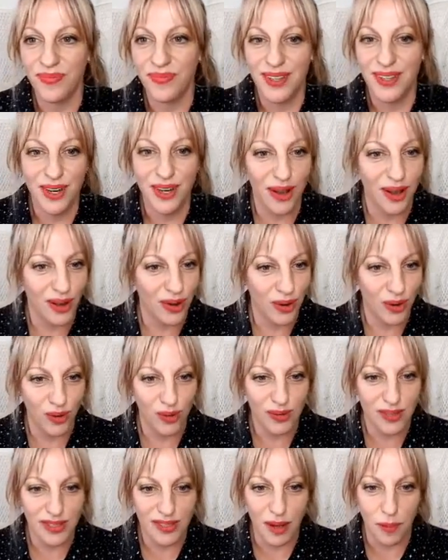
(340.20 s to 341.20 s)
you know,
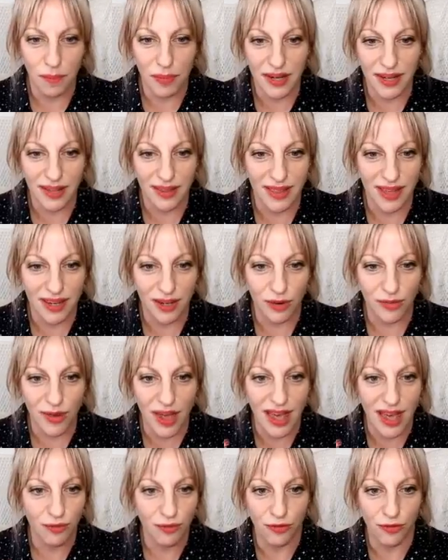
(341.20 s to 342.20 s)
somebody that you've
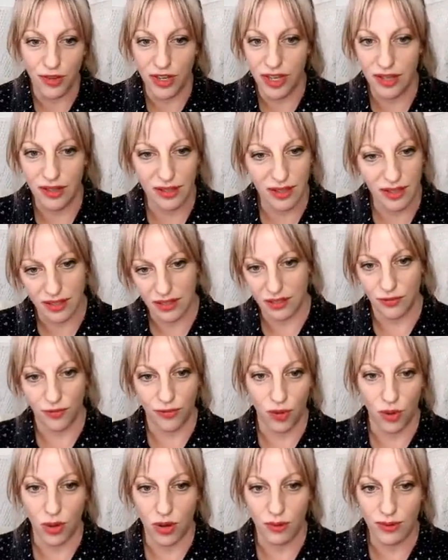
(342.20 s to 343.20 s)
had feelings
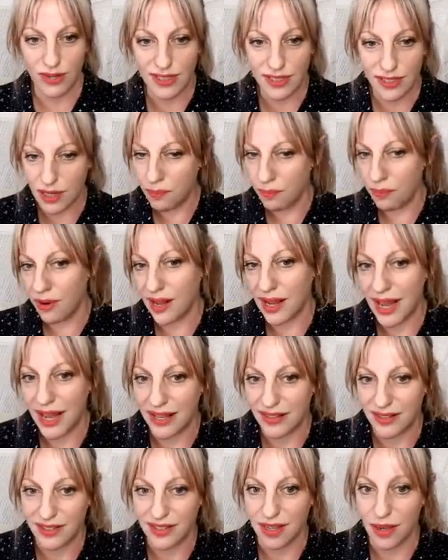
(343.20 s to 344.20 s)
for
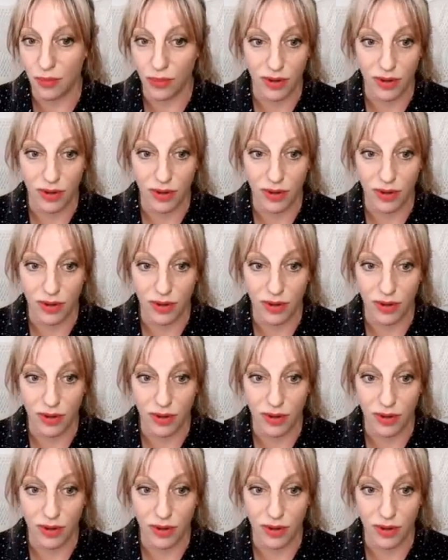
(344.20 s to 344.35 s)
reciprocates them,